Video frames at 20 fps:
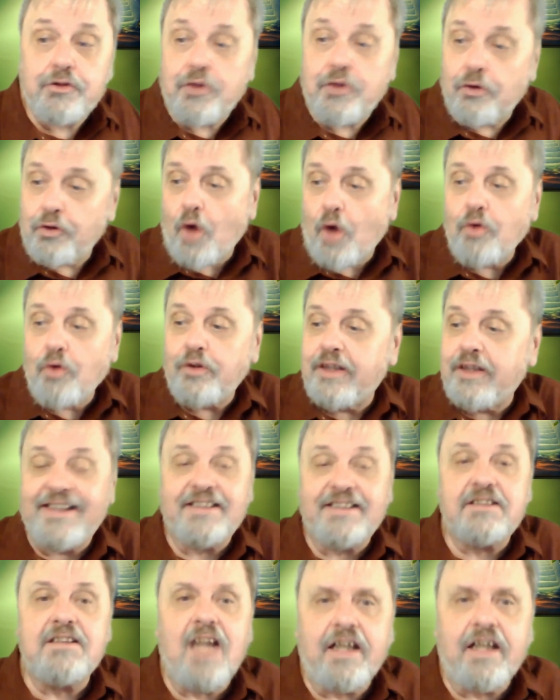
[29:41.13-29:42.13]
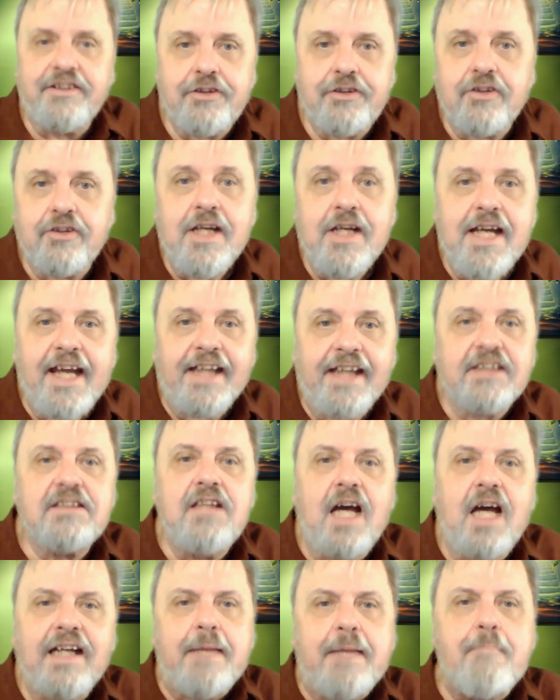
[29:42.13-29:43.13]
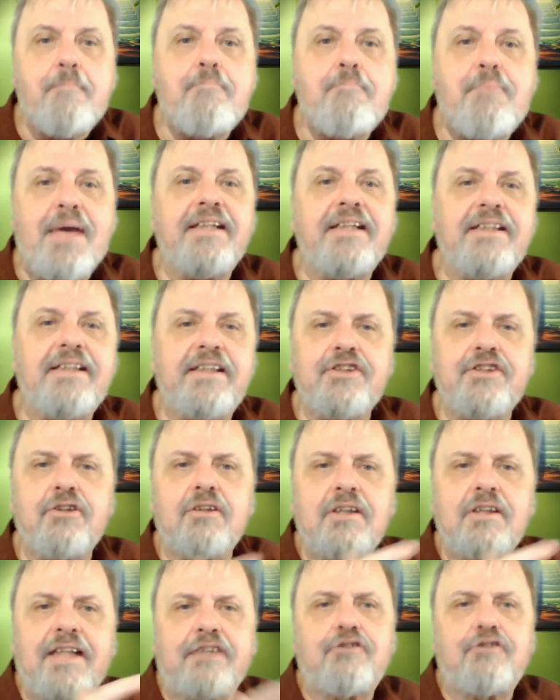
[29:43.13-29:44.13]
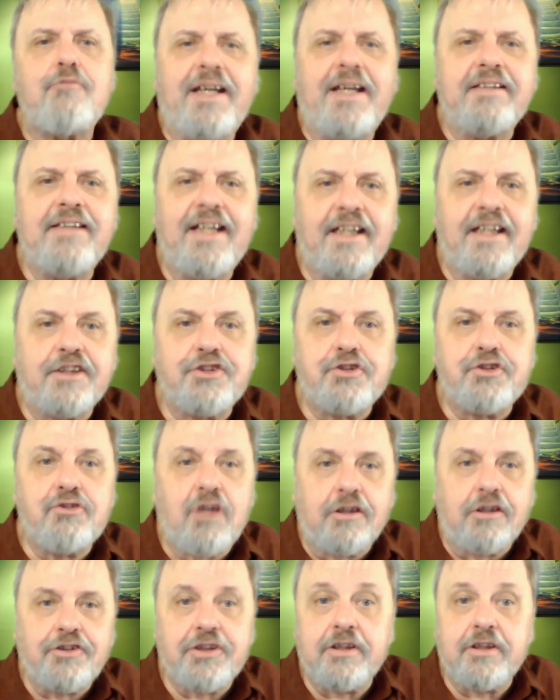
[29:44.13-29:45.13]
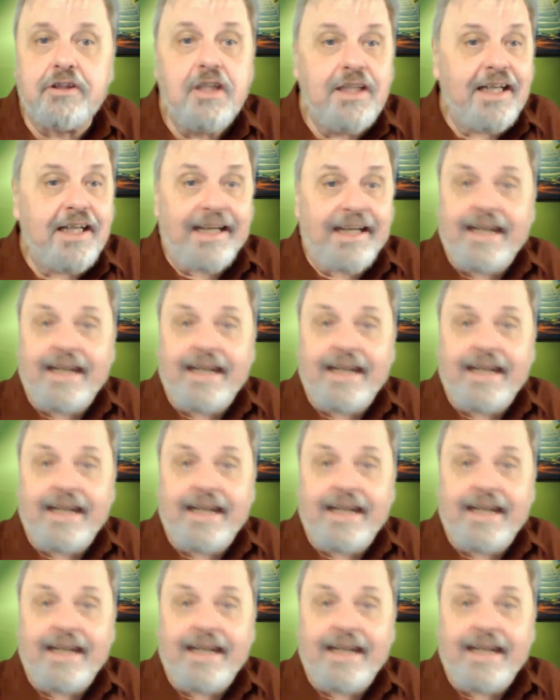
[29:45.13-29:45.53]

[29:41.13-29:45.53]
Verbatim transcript: You don't own it. It's not in your, it's not embedded in your electromagnetic structure.